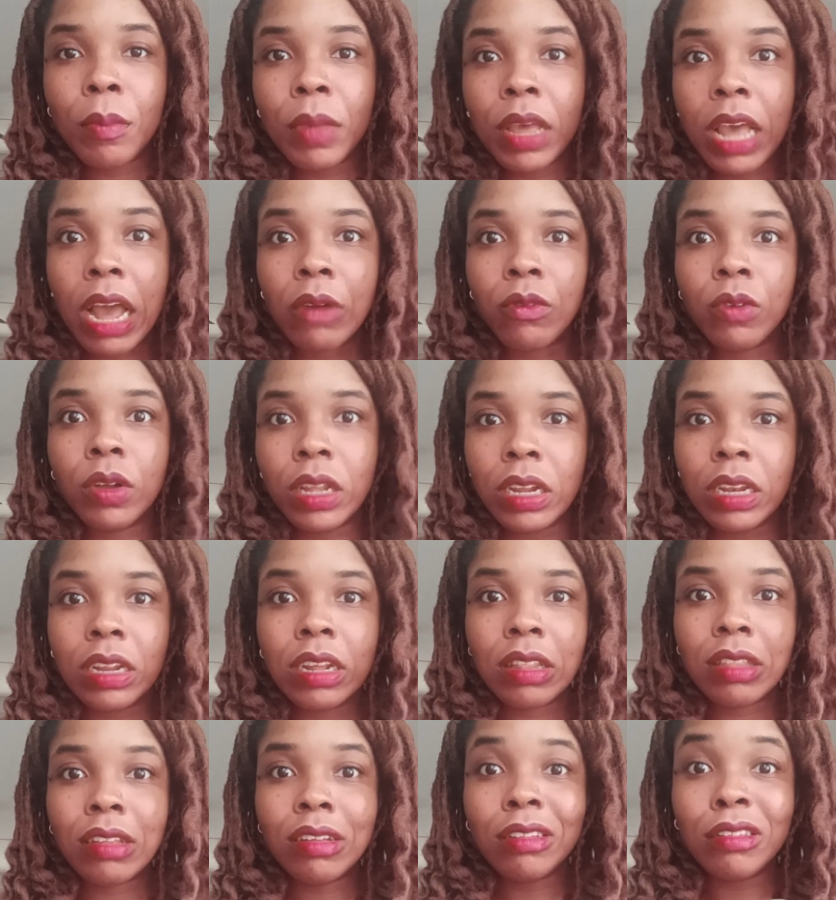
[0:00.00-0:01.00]
I really
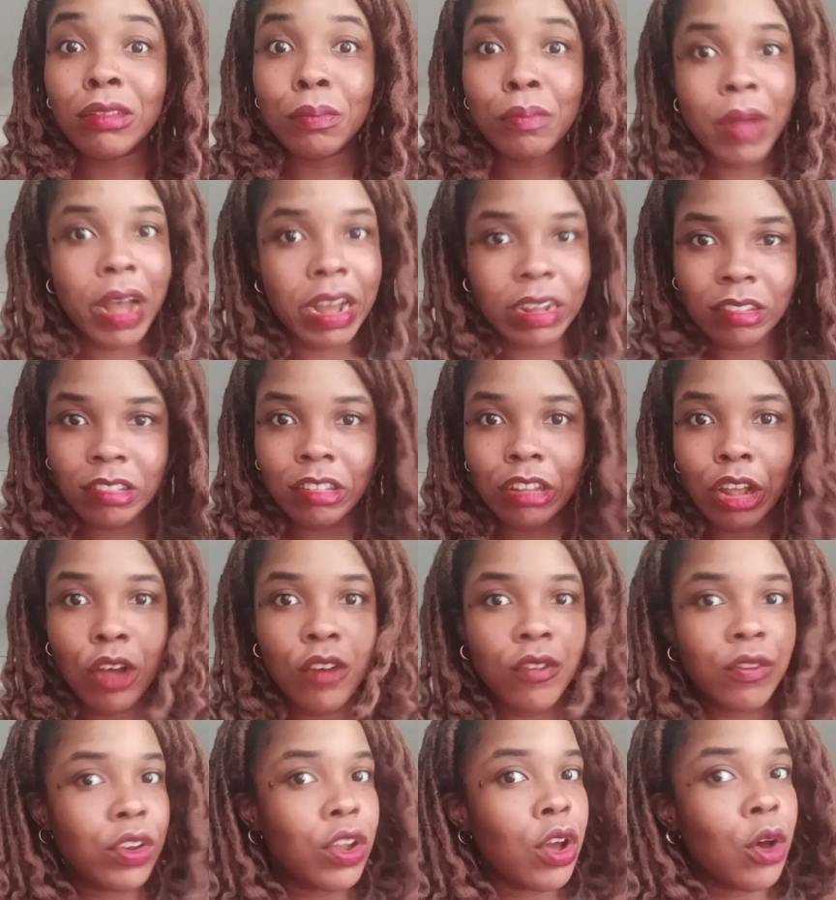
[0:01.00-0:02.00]
did this
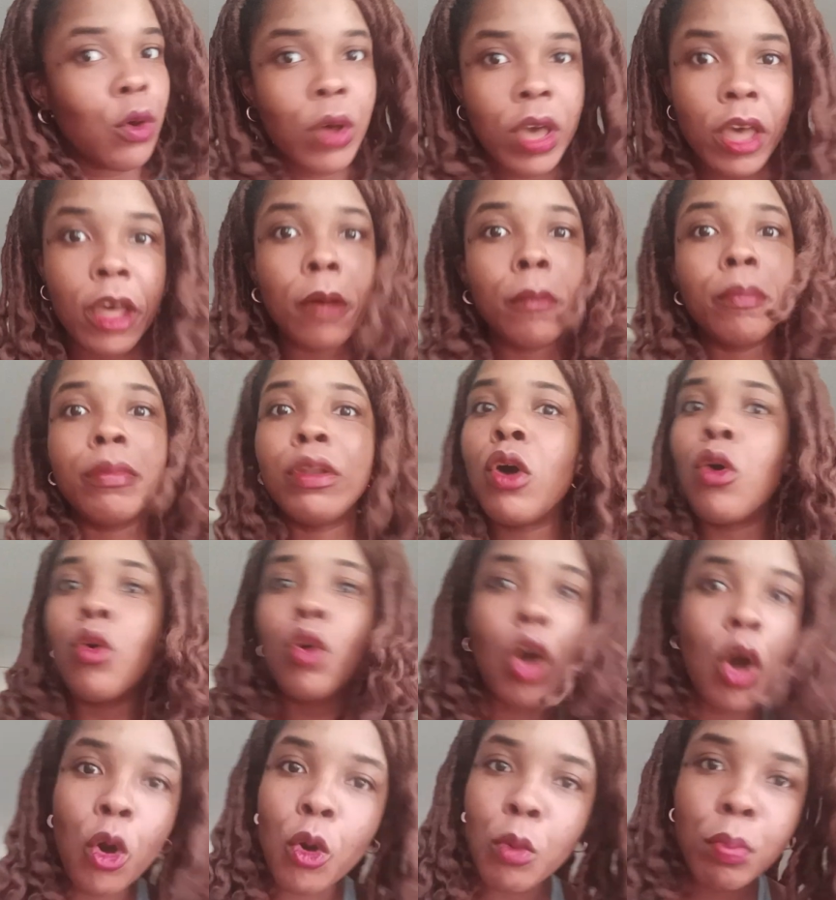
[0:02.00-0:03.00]
myself. No help, no
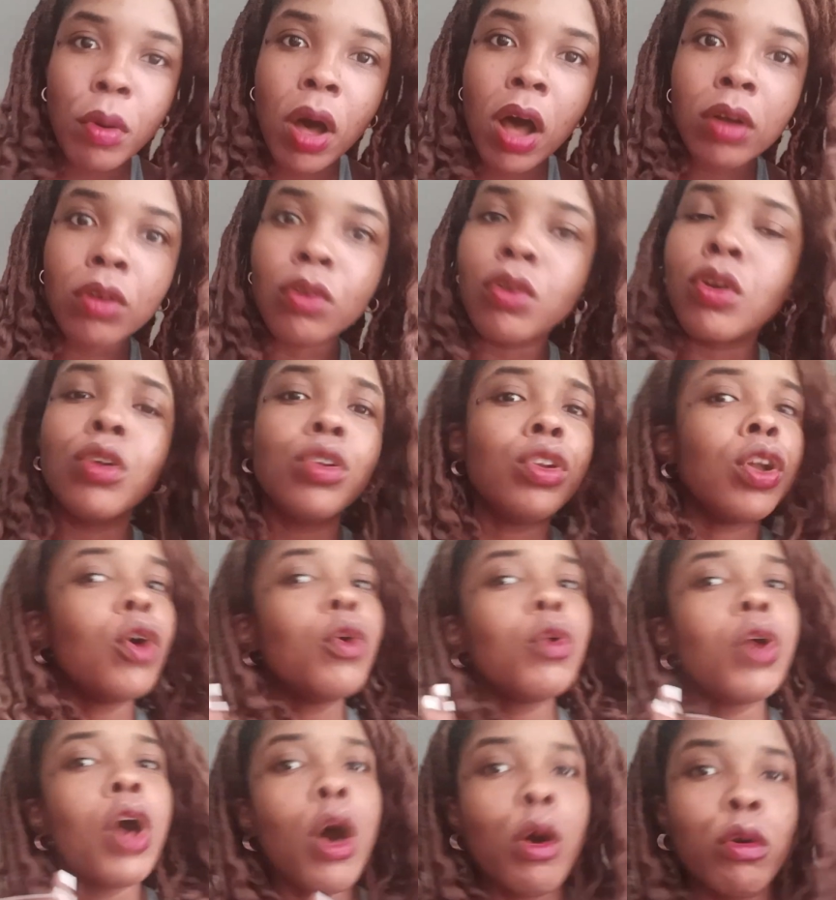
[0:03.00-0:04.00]
co-borrower, no
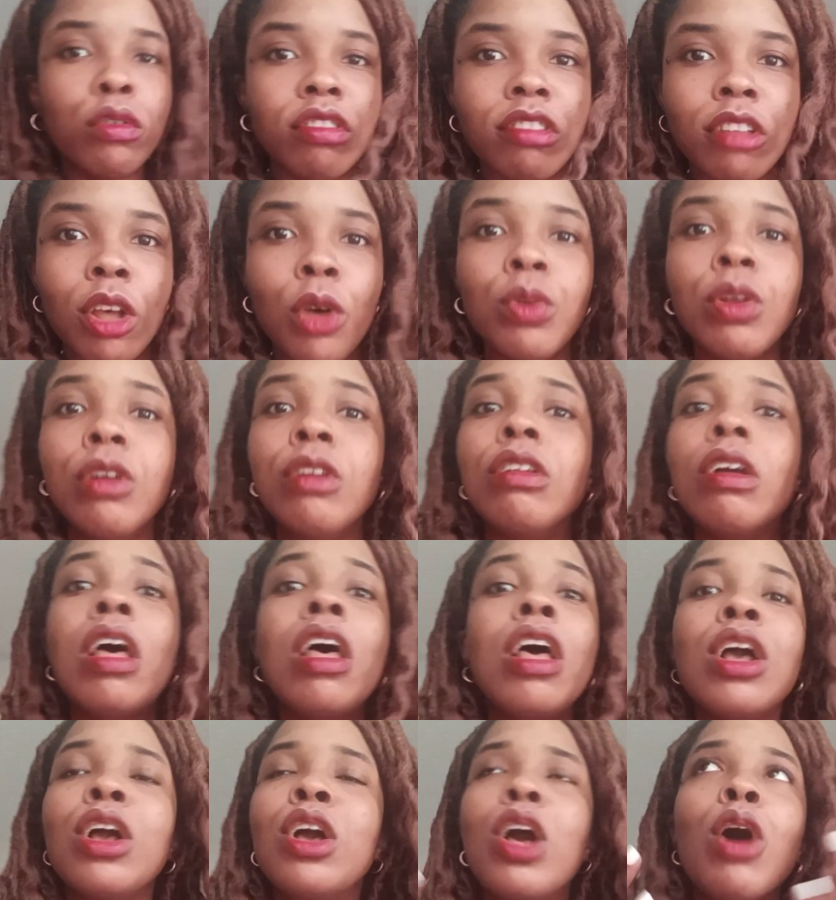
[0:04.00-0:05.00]
co-signer,
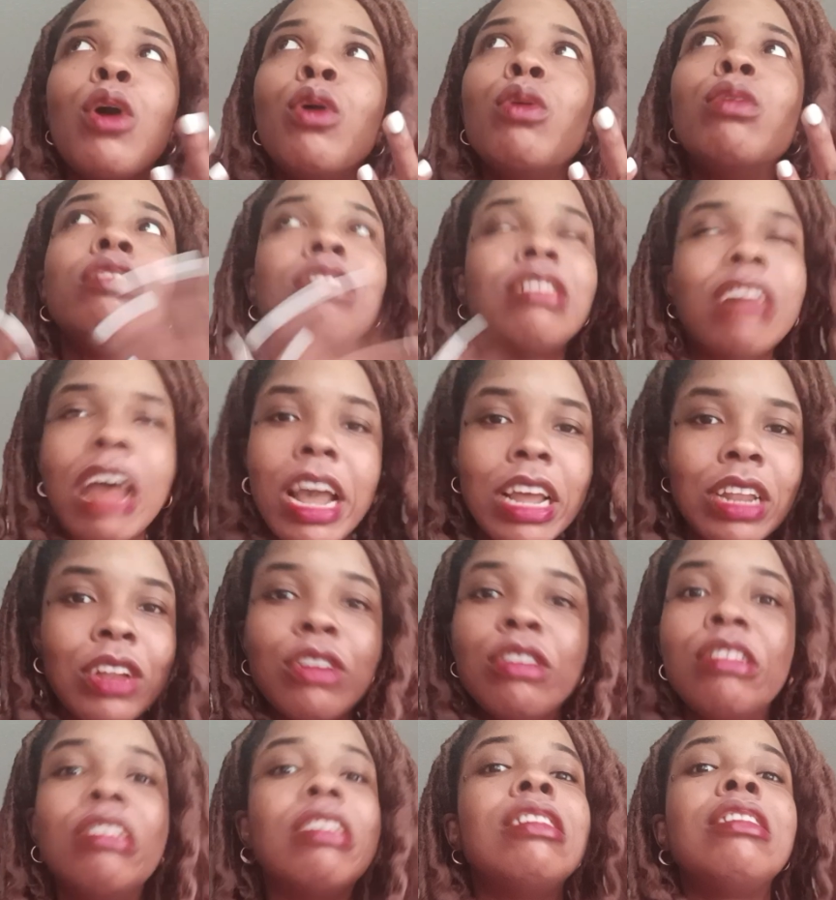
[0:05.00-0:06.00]

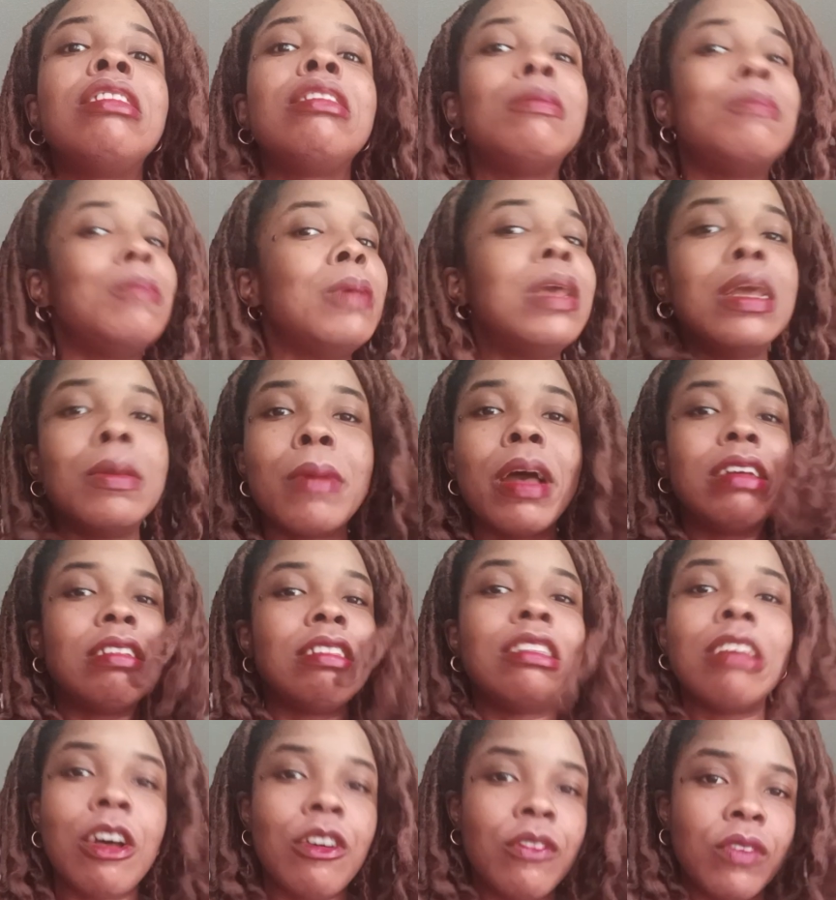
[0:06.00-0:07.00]
co-signer, just me,
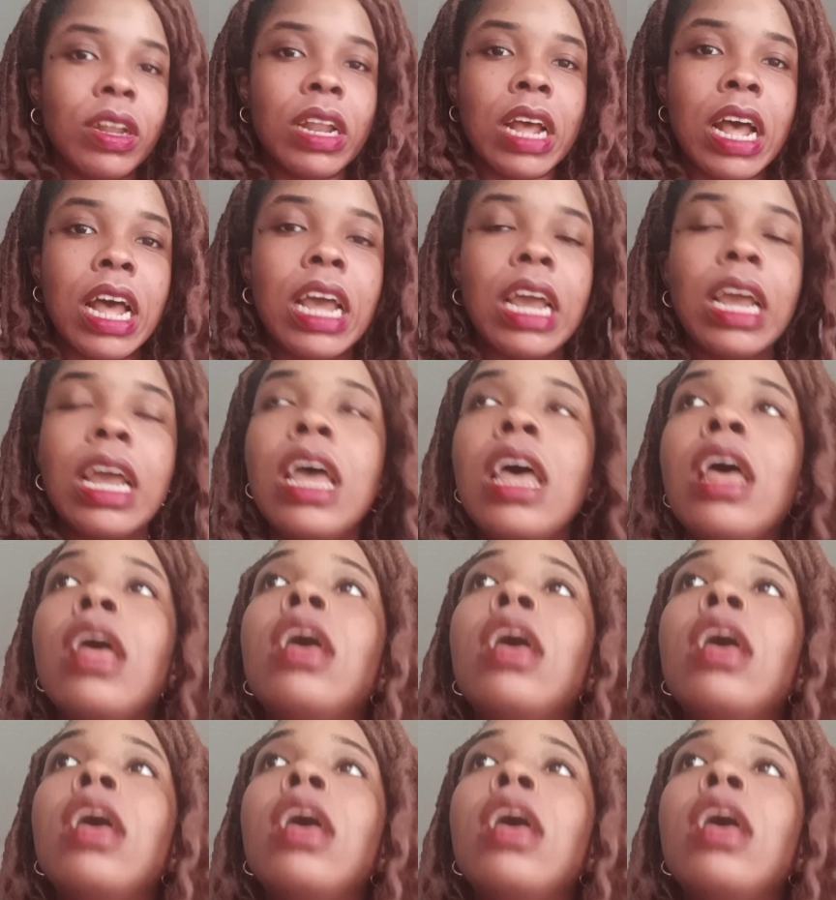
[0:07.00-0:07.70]
myself, and I.